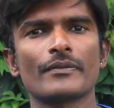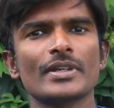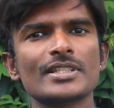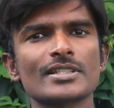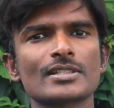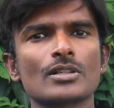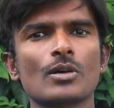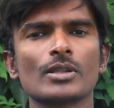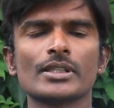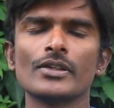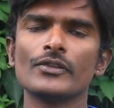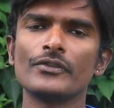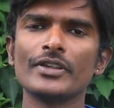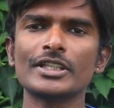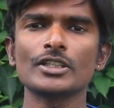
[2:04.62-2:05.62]
which is called the
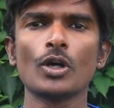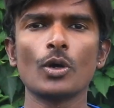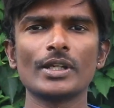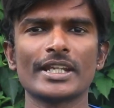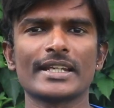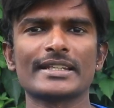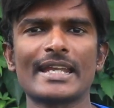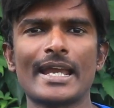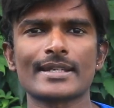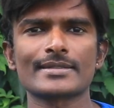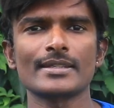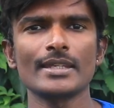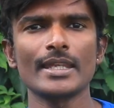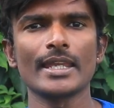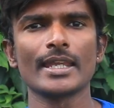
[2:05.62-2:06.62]
withholding tax
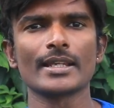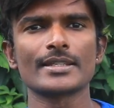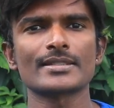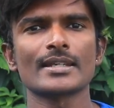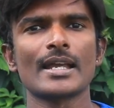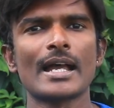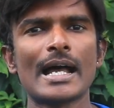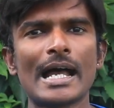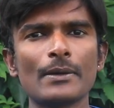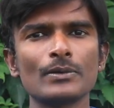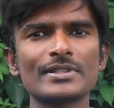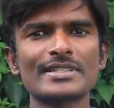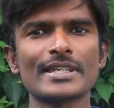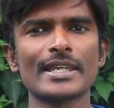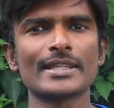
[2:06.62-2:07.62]
in English. I
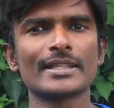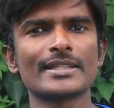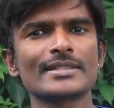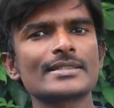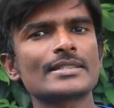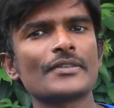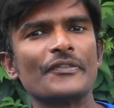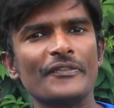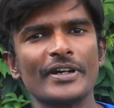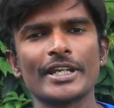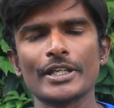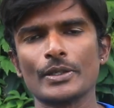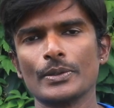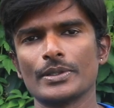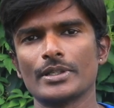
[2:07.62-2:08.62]
would say that this is a
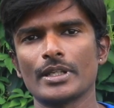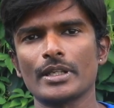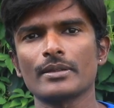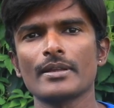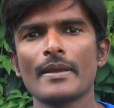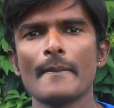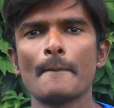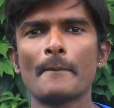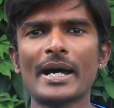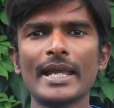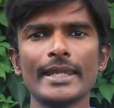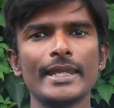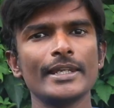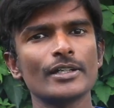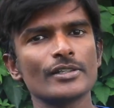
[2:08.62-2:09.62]
very good thing. By
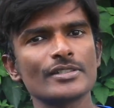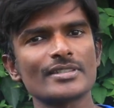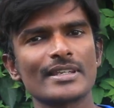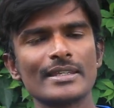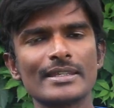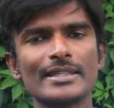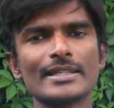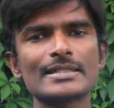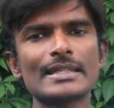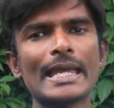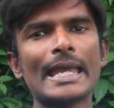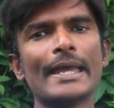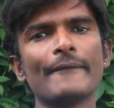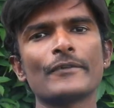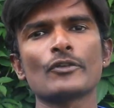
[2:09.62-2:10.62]
introducing this,
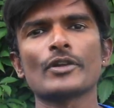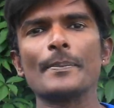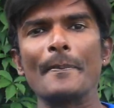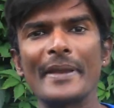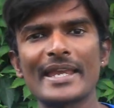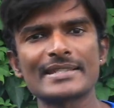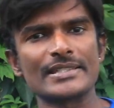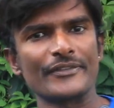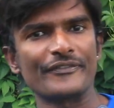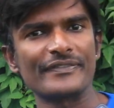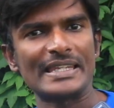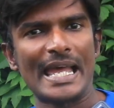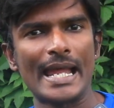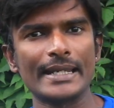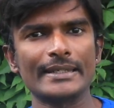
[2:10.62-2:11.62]
everyone pays a
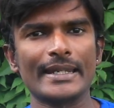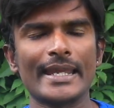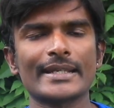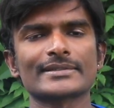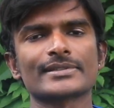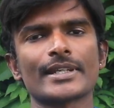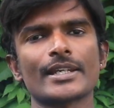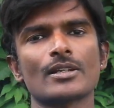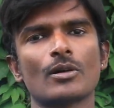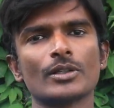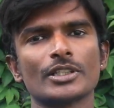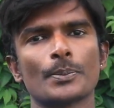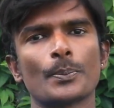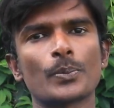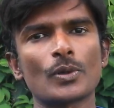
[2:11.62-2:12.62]
flat tax rate
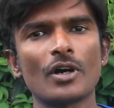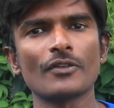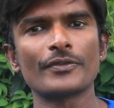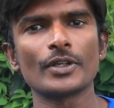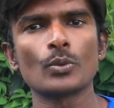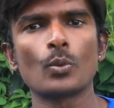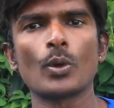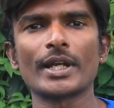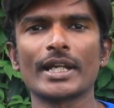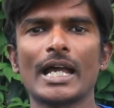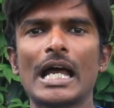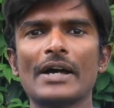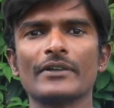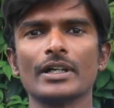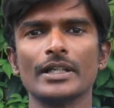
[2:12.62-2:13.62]
on the profit one
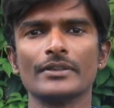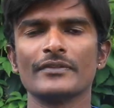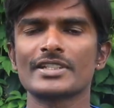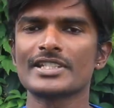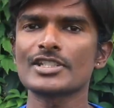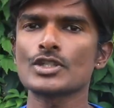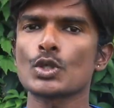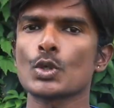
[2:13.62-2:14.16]
have earned, which is